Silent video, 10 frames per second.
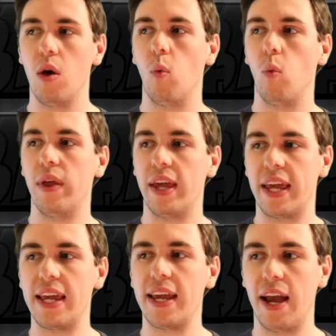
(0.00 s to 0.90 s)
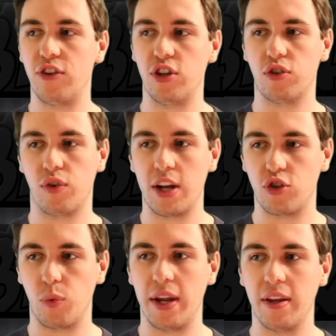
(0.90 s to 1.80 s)
he had just
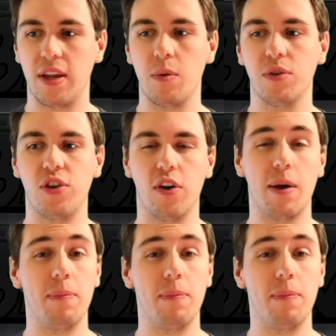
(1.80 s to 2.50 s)
graduated and he was starting up